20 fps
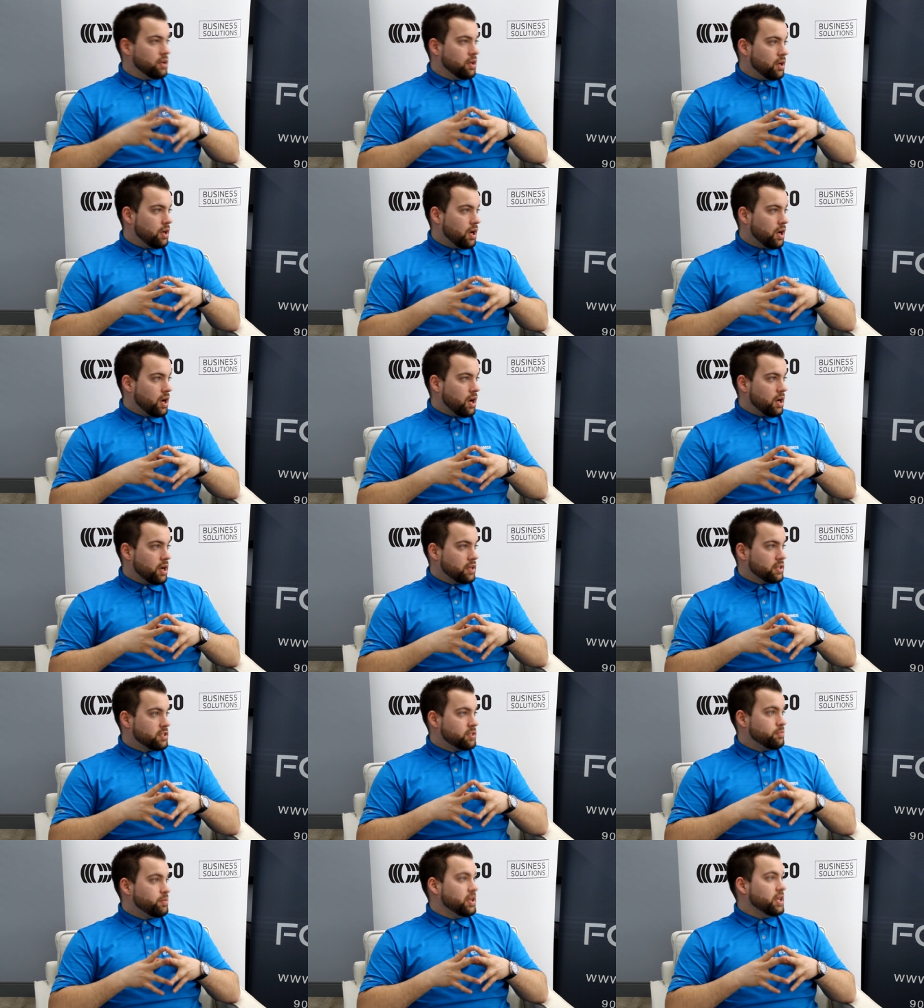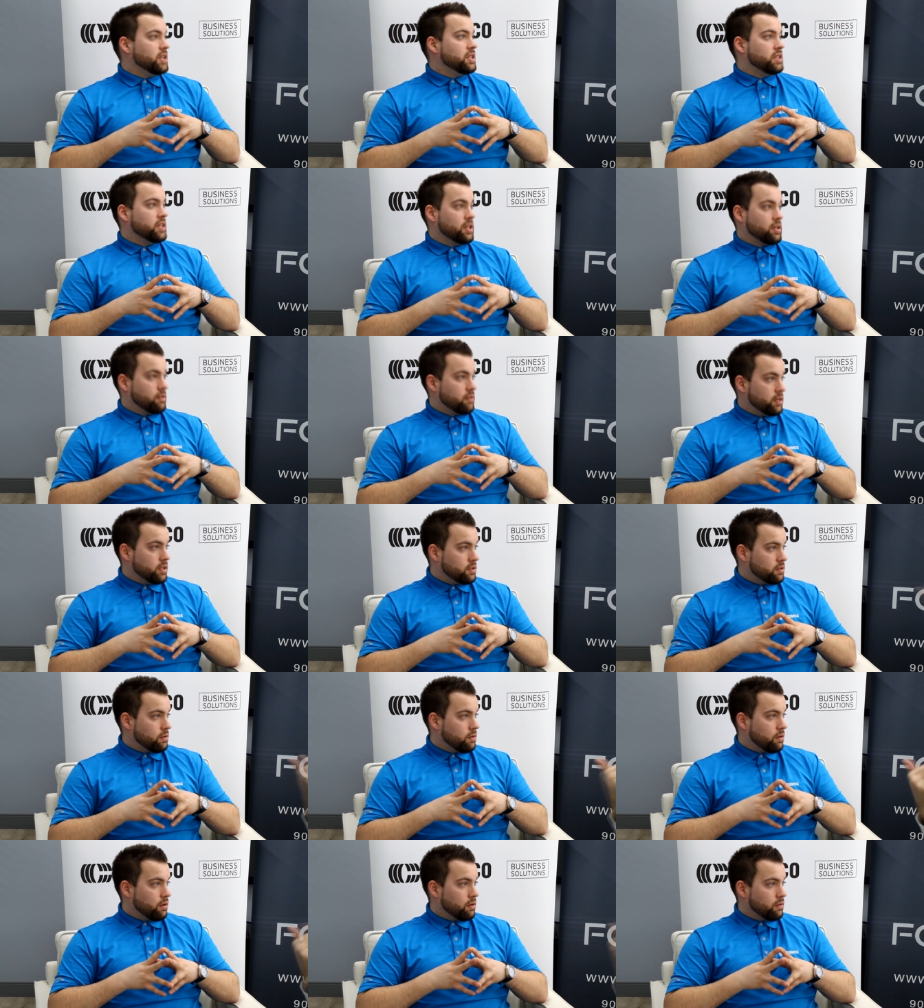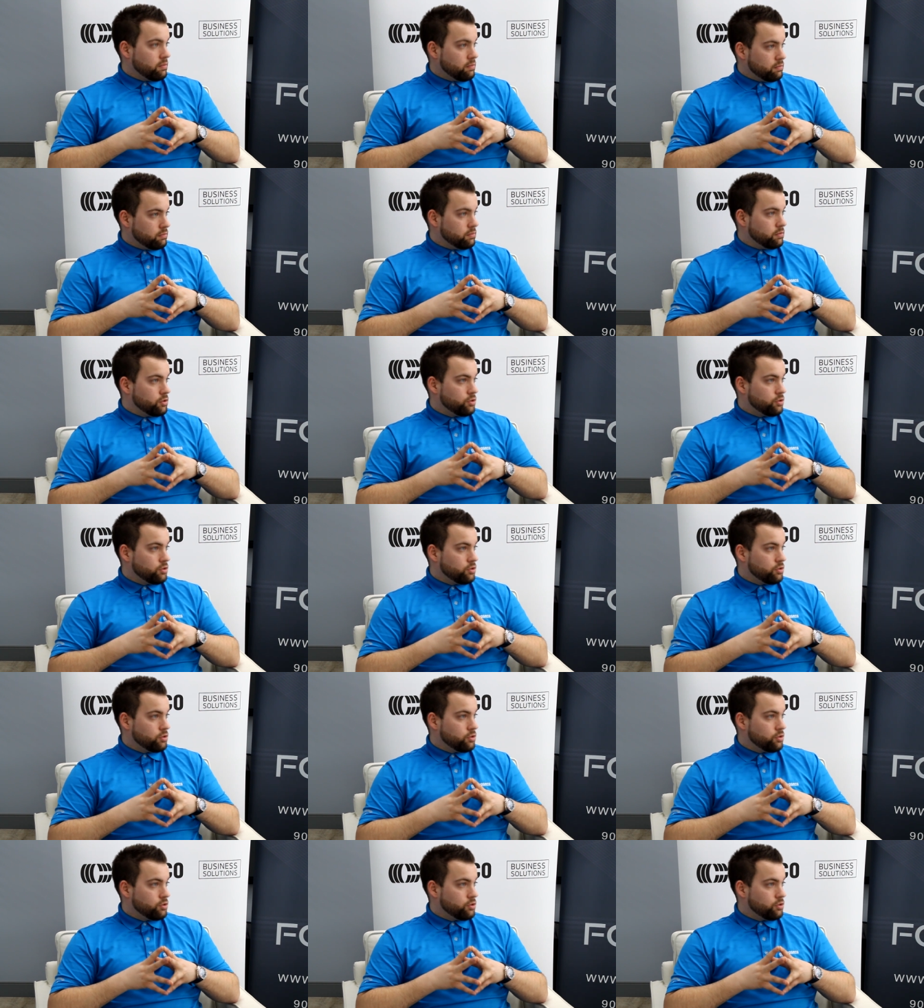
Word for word: uh, a speed decrease or right, right.